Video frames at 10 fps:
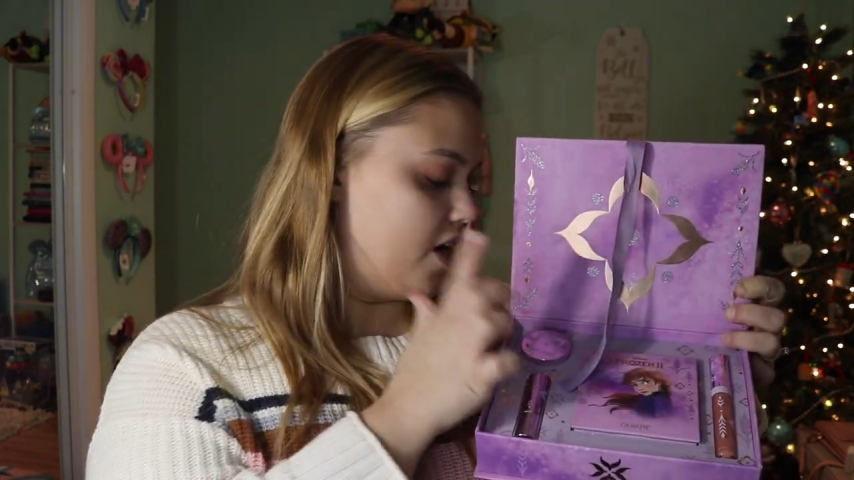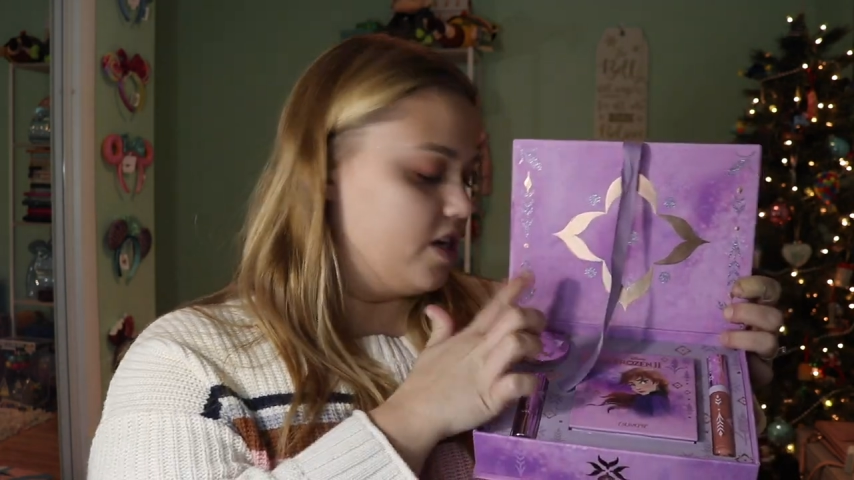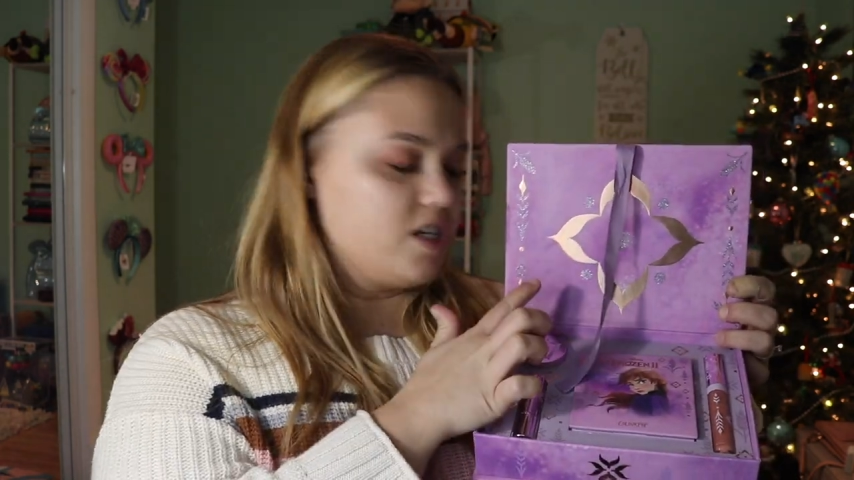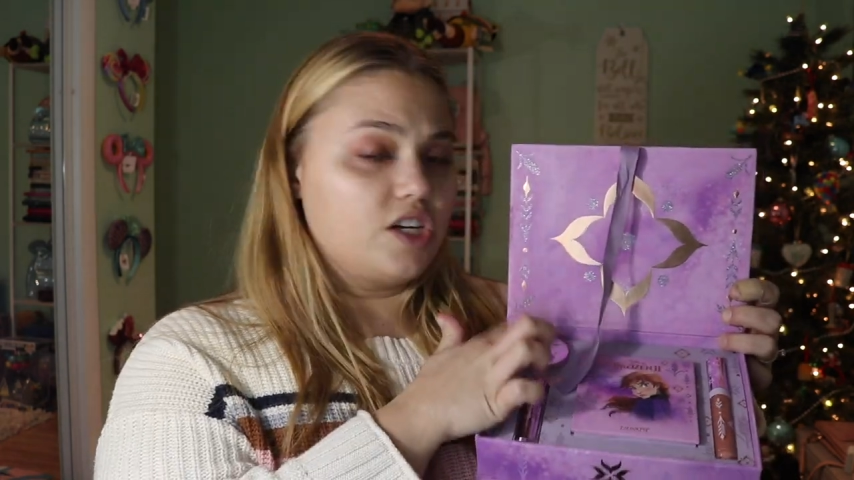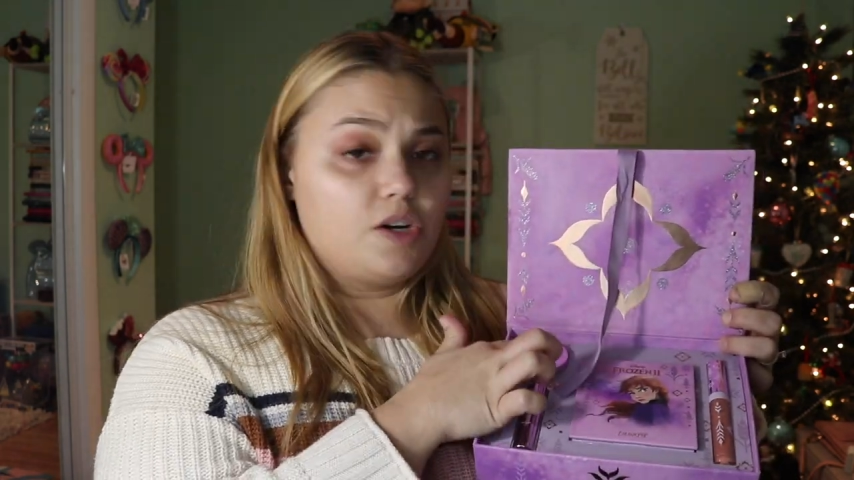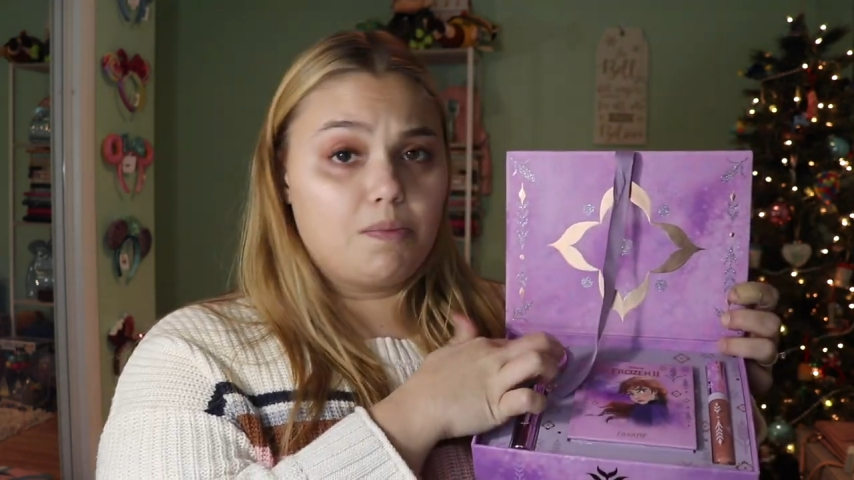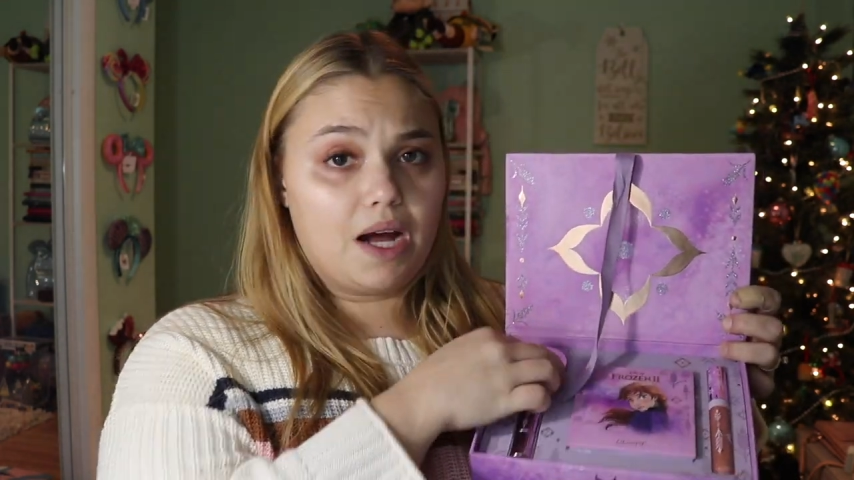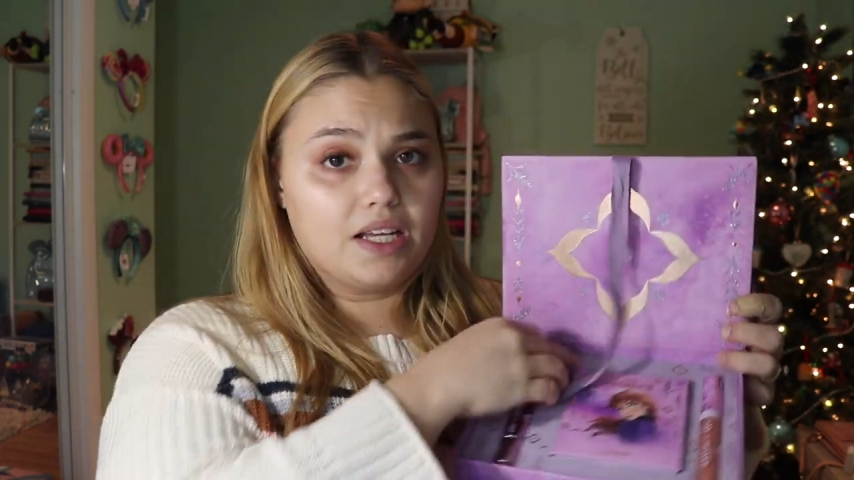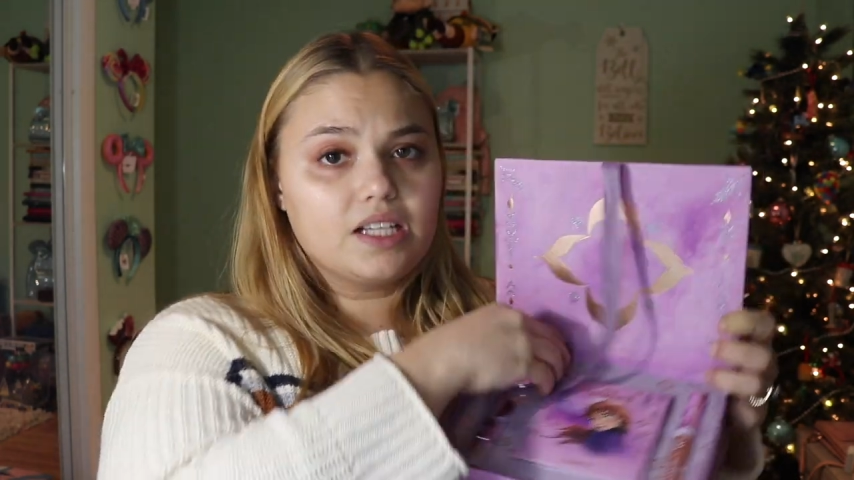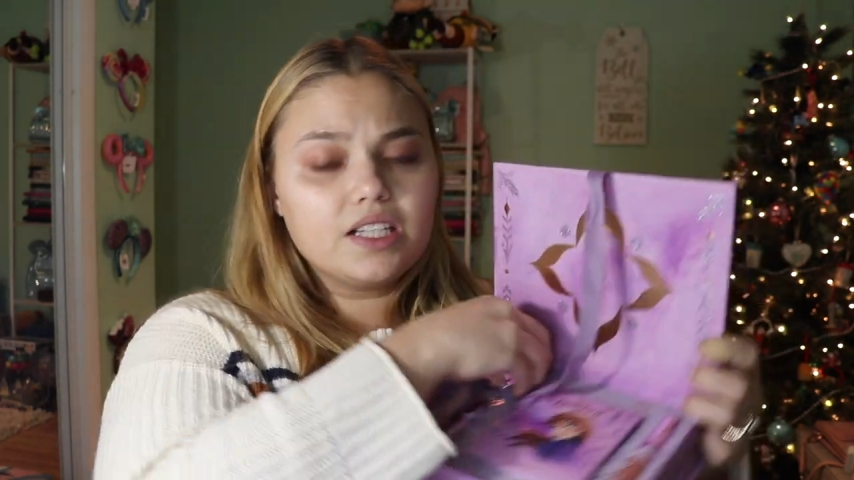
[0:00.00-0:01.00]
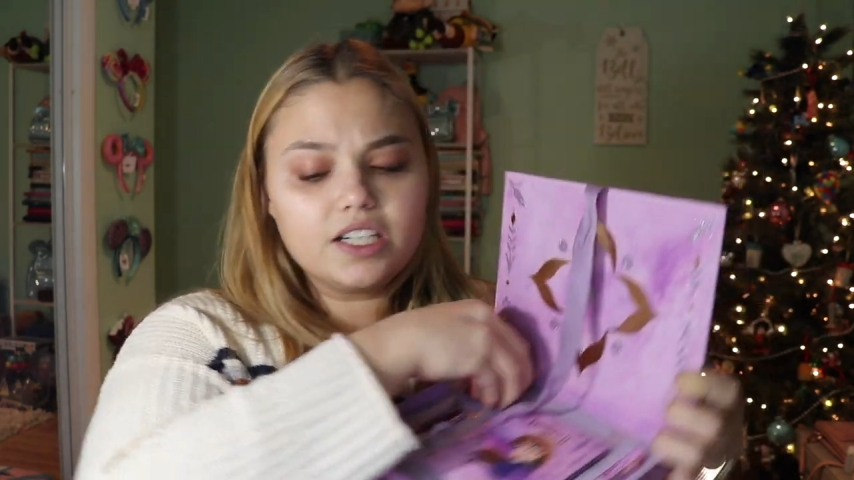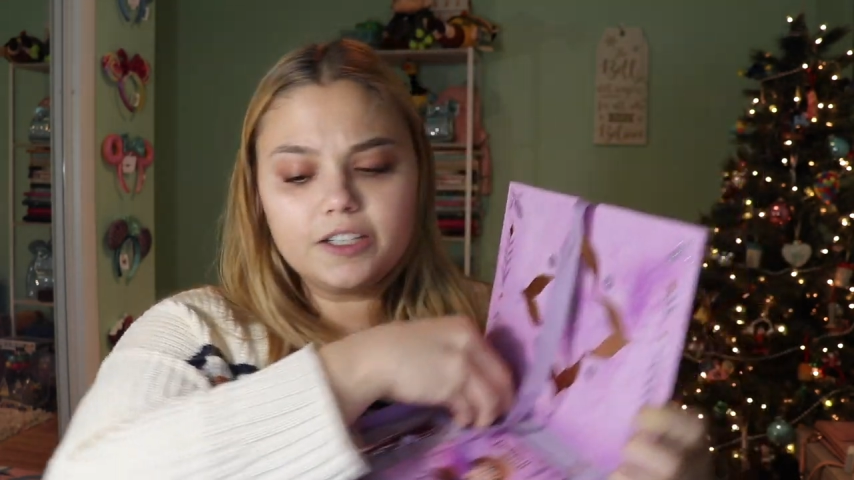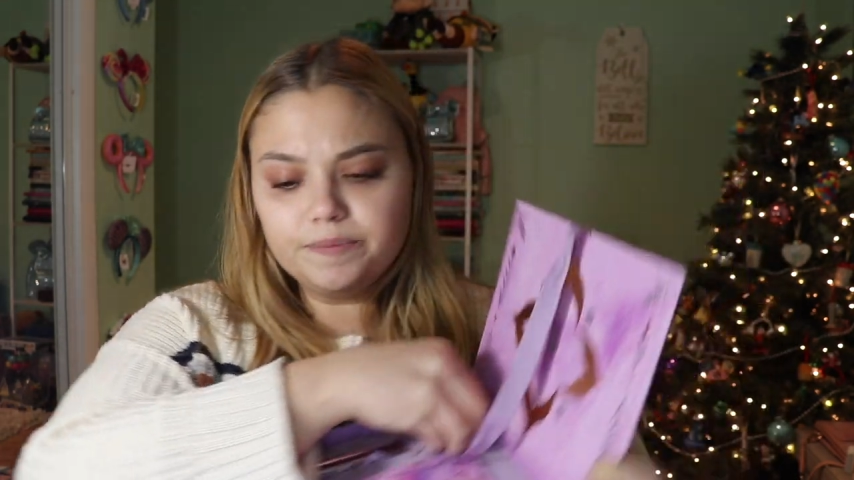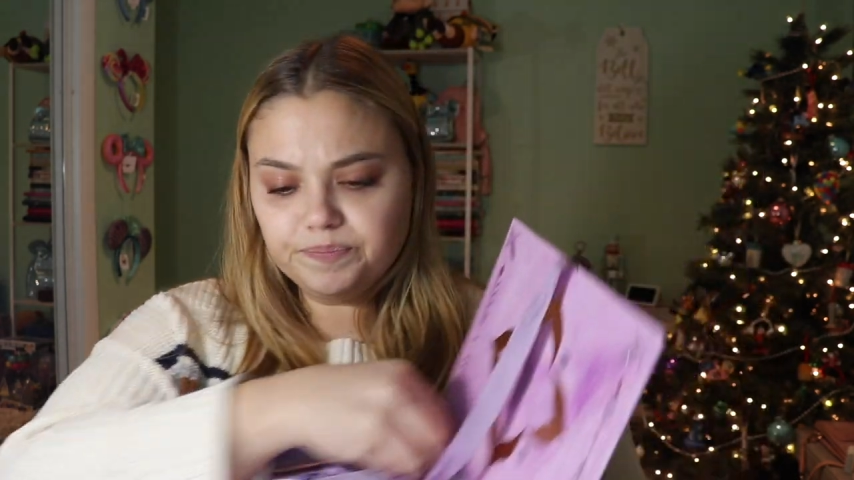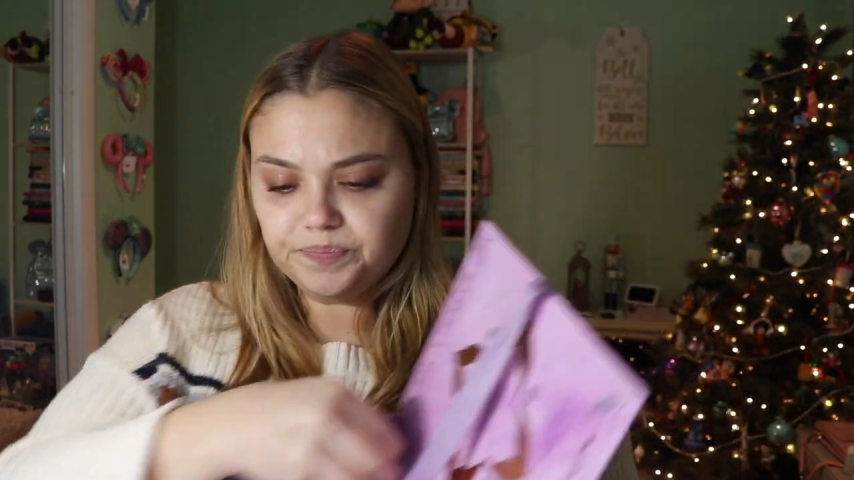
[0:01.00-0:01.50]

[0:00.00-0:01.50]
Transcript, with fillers: and your body glitter.